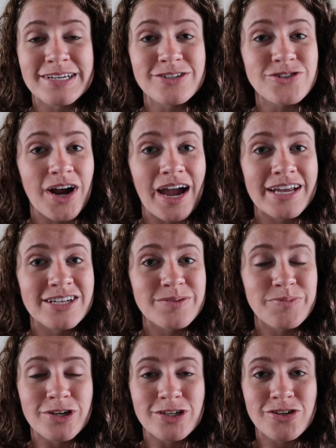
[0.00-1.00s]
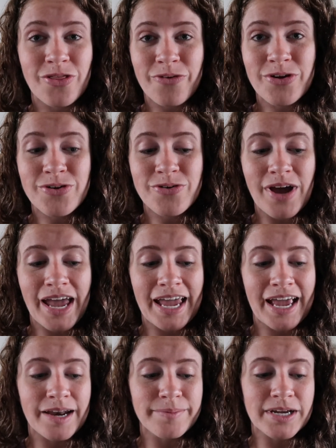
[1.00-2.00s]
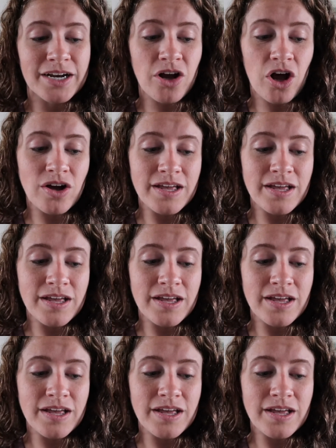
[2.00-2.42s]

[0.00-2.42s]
to try to push through, and I'm gonna call